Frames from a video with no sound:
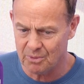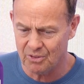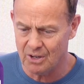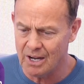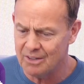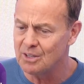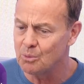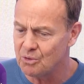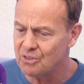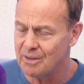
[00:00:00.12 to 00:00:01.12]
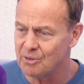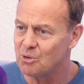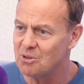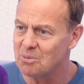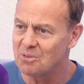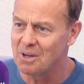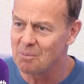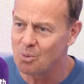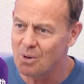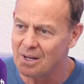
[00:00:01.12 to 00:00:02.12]
The idea was to have a Christmas
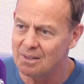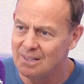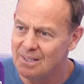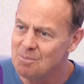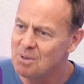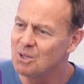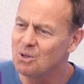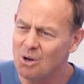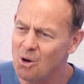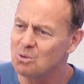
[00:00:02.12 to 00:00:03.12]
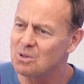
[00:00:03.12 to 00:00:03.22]
number one, but good old